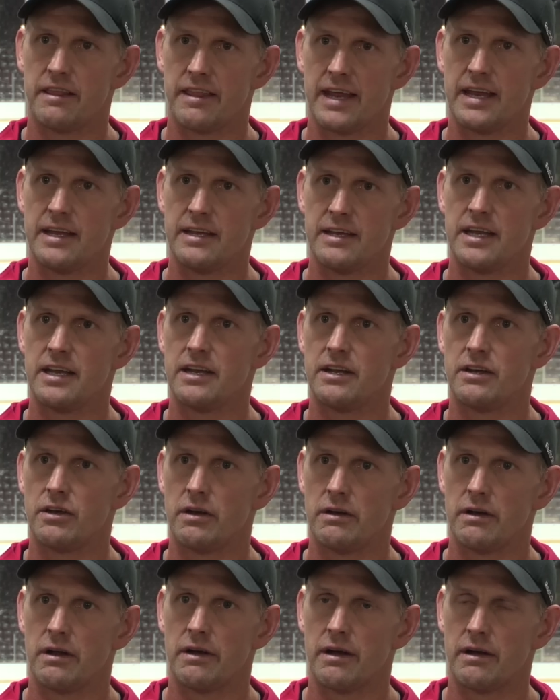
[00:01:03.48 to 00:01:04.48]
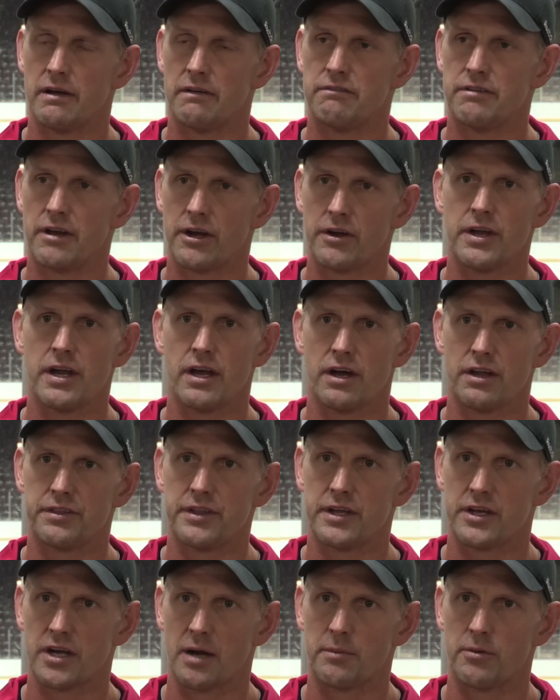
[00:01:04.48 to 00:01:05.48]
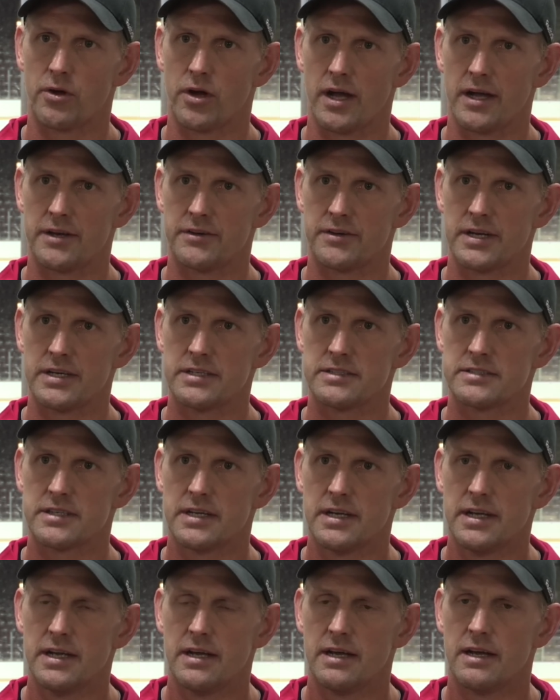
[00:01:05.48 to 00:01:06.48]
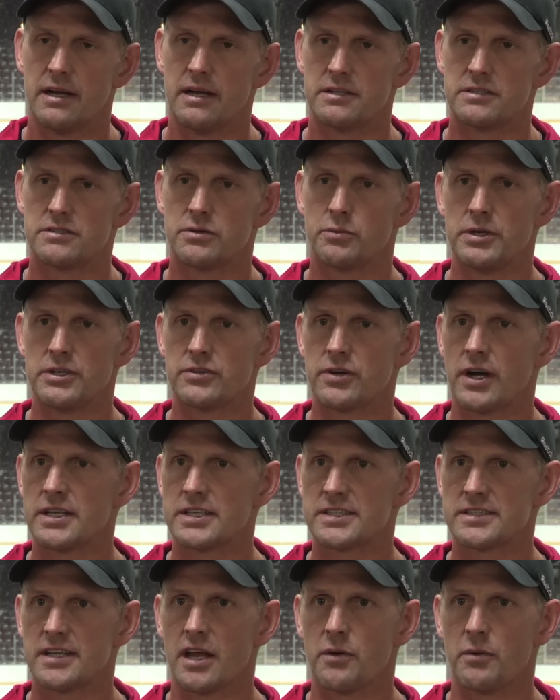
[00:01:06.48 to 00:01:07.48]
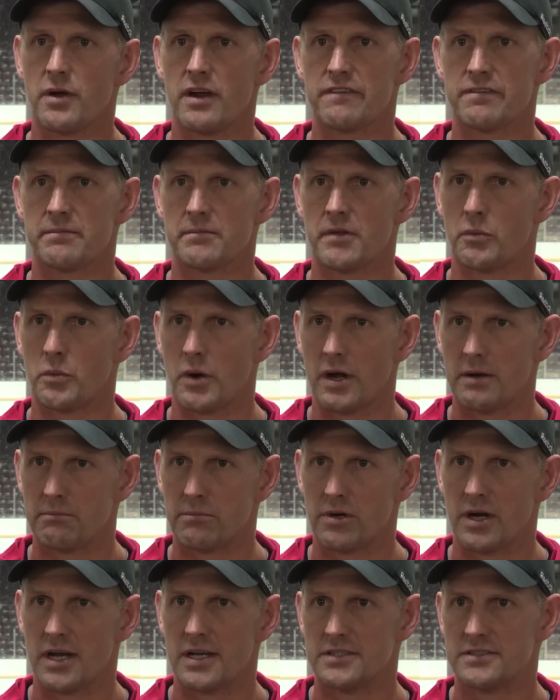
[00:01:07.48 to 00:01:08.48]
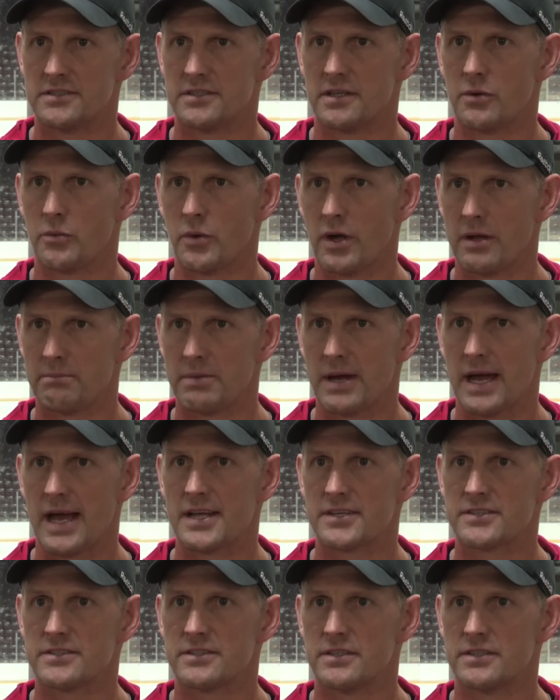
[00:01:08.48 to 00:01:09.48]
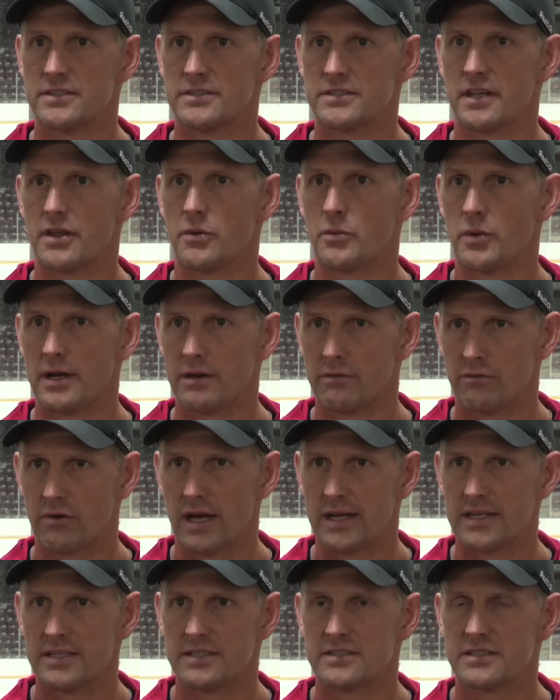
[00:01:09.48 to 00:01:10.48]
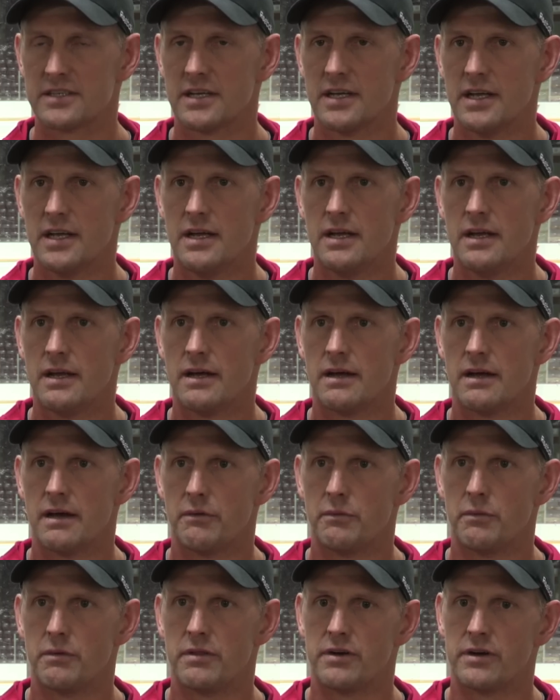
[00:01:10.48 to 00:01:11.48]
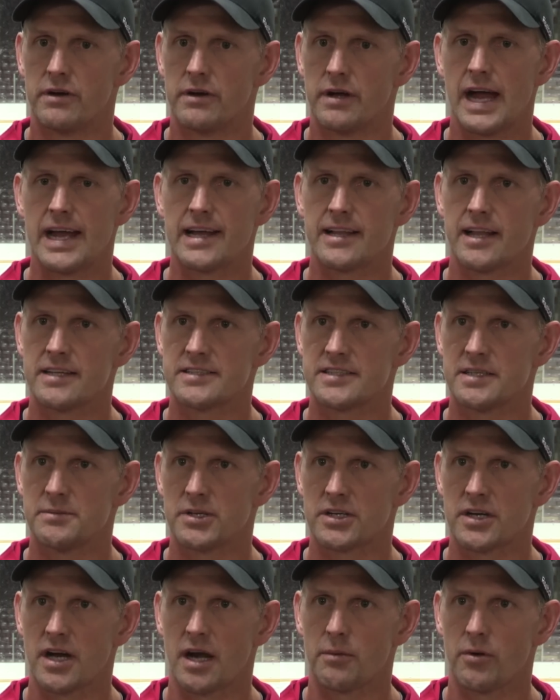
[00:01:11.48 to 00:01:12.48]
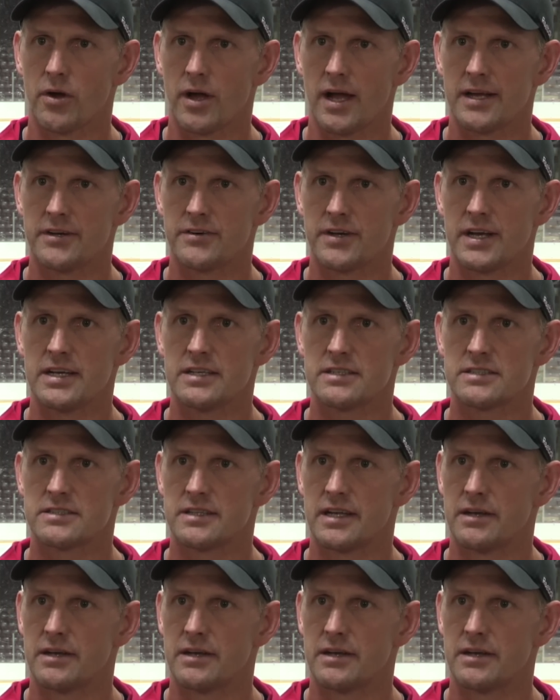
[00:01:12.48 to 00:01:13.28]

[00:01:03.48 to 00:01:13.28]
They need uh, very healthy carbohydrates. Uh, so we try to stay away from the white breads and the white pastas and the white rice. Uh, they're high glycemic carbohydrates.